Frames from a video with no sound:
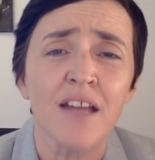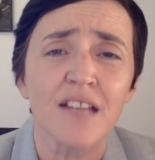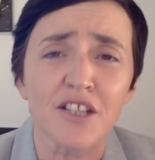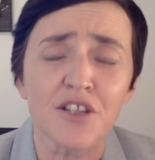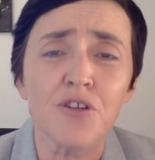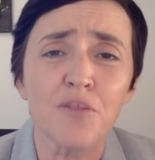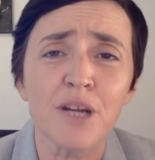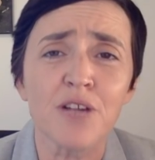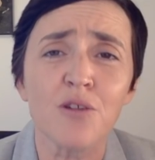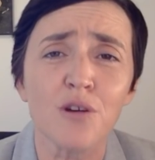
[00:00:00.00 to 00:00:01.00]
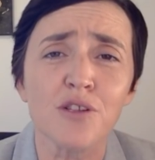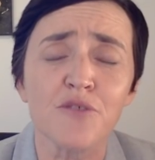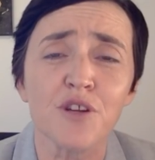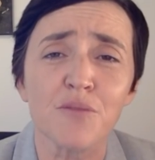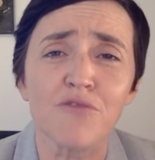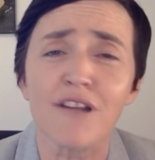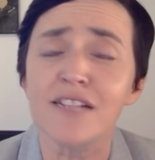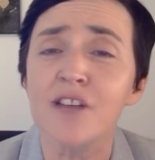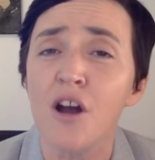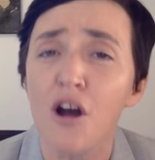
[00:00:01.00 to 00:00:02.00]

that the European Court of Human Rights